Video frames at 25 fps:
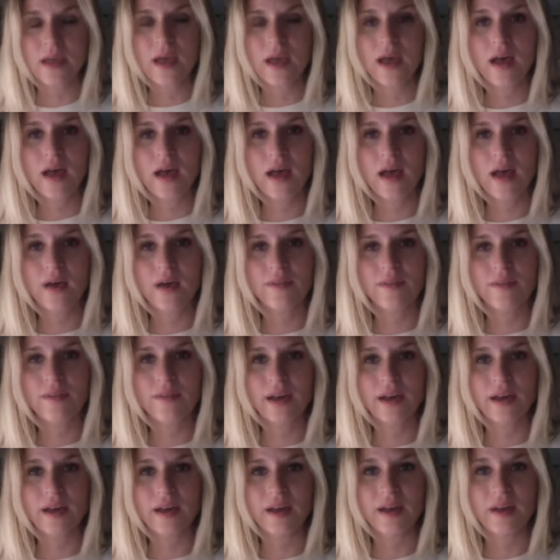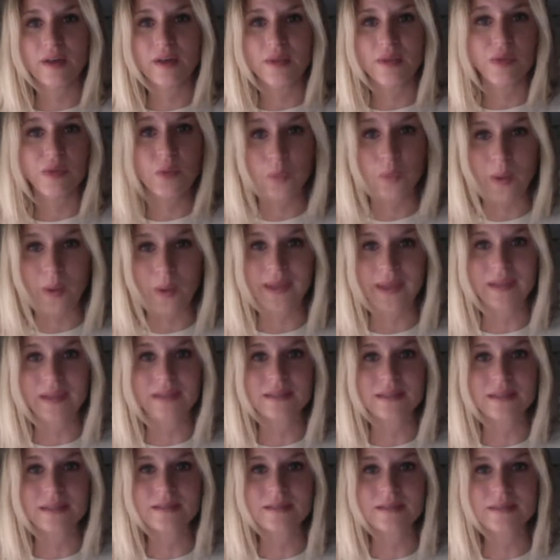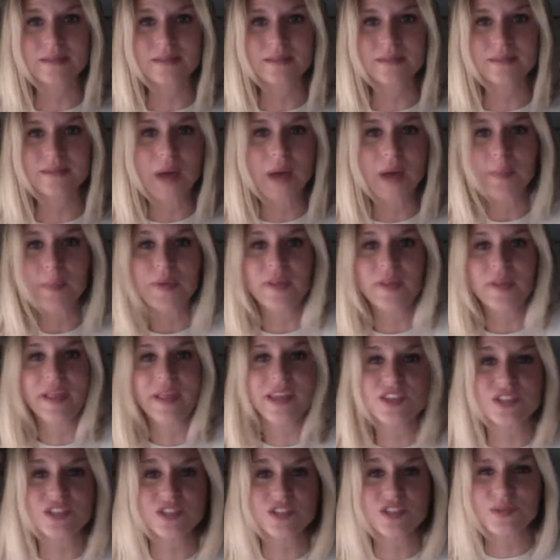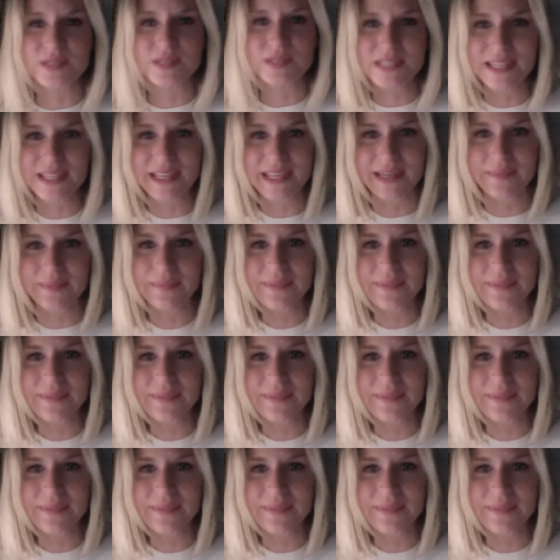of the white population to a T.